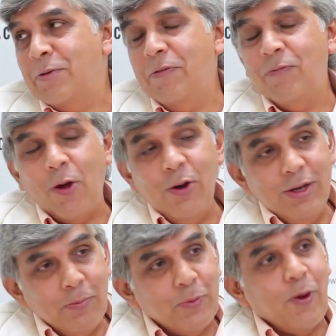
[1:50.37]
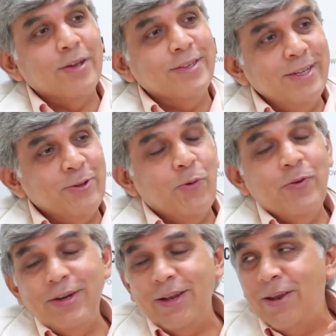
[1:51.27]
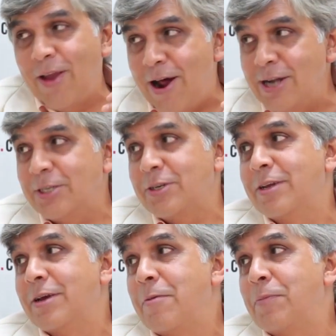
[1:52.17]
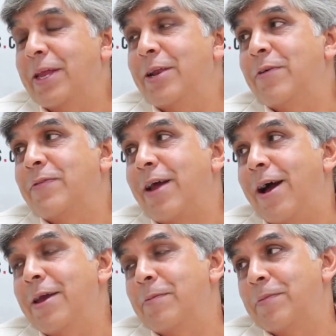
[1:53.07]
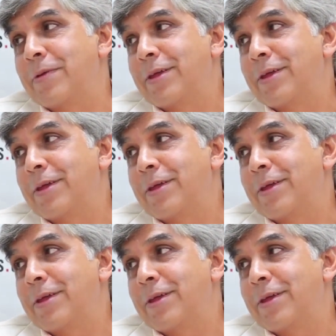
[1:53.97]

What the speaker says: We followed a process over a large period of time.